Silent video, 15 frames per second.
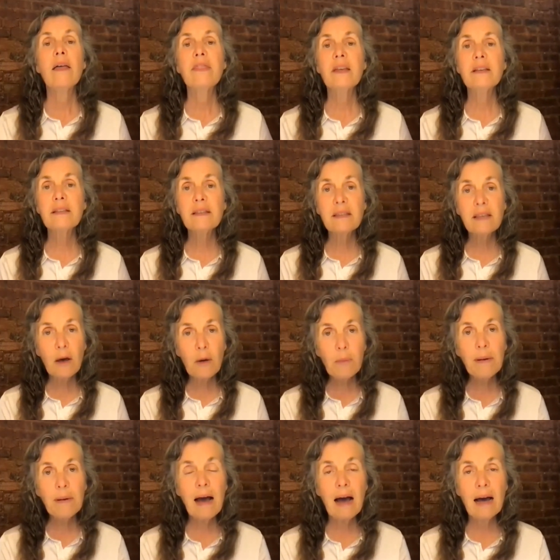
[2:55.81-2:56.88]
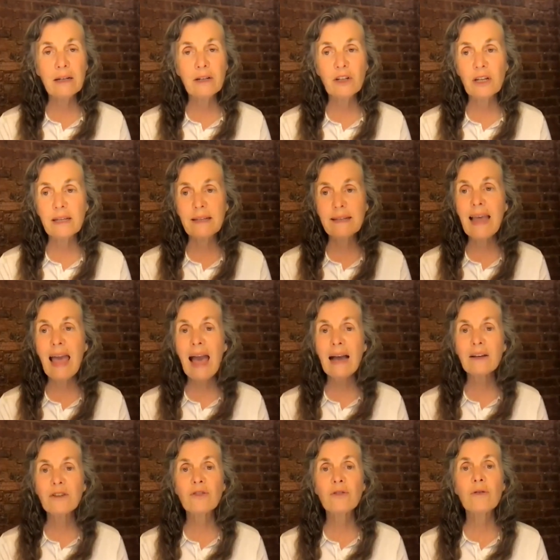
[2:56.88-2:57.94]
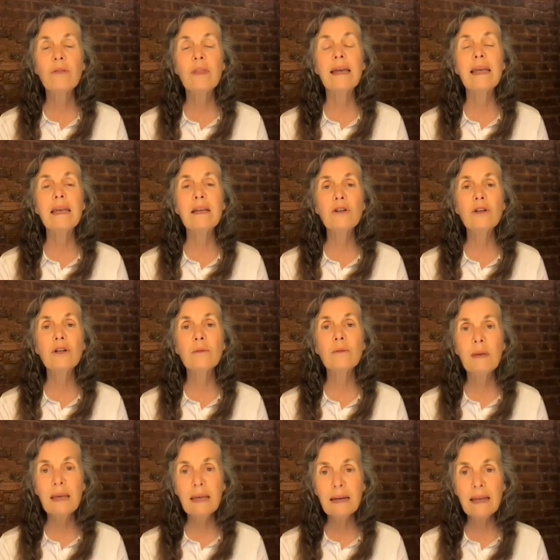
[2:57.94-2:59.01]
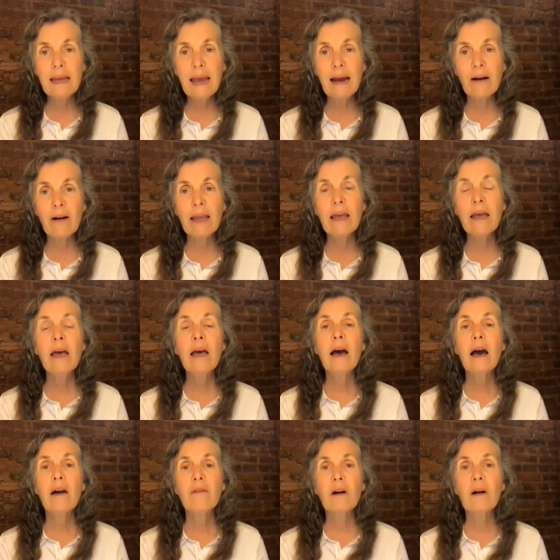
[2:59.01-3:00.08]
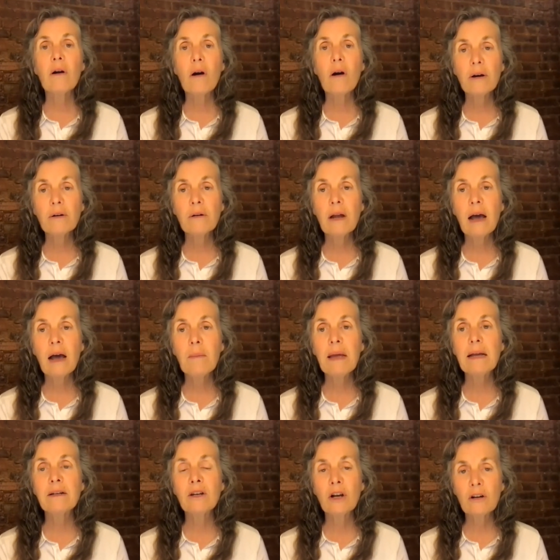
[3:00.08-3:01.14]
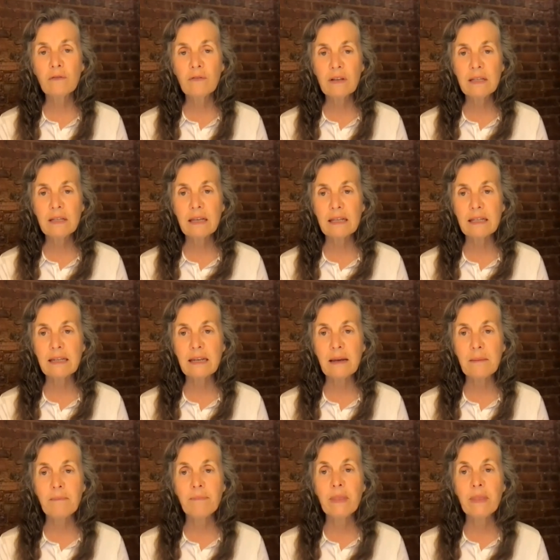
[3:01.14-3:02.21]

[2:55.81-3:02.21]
the subconscious acts through the intermediary of our autonomic nervous system